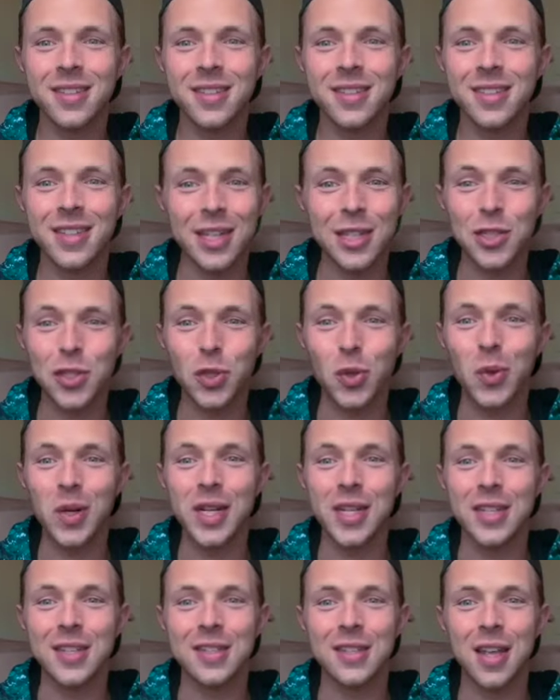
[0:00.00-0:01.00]
like
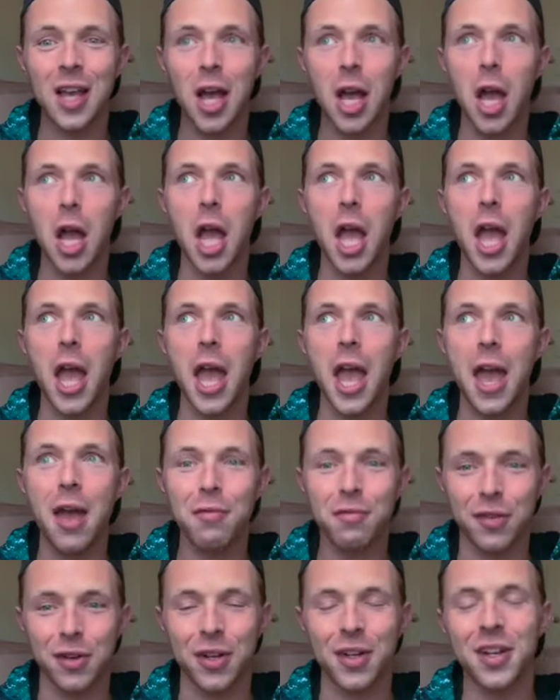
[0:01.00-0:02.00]
stories
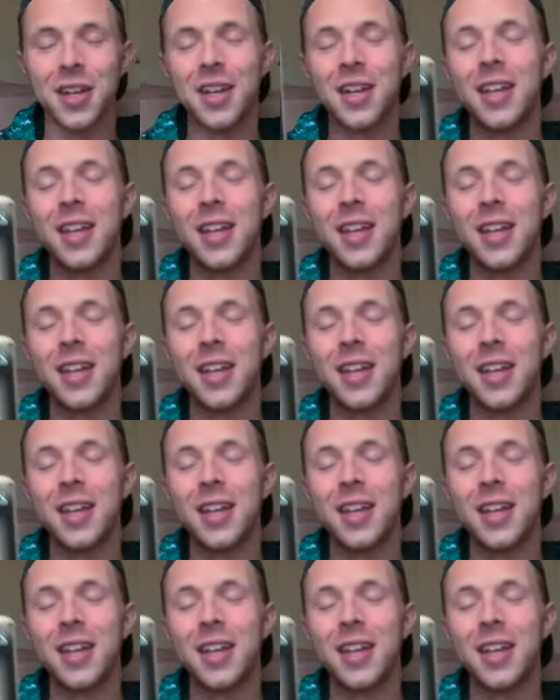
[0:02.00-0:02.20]
ever.